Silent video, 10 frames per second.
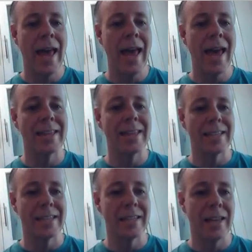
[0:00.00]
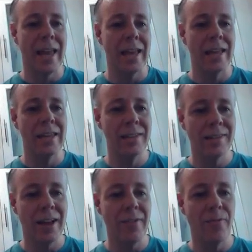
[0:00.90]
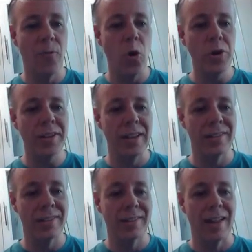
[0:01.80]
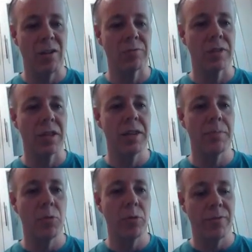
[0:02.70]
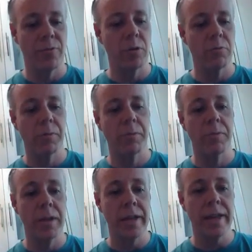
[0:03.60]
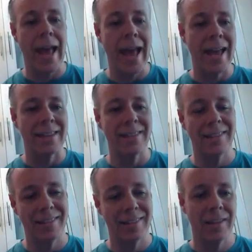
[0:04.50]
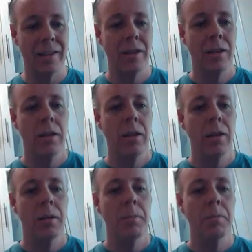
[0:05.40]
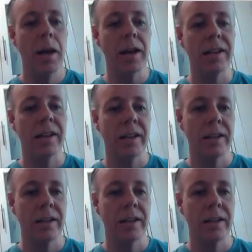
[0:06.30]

Hat is a voiceless sound. The plural form will be hats. Bug.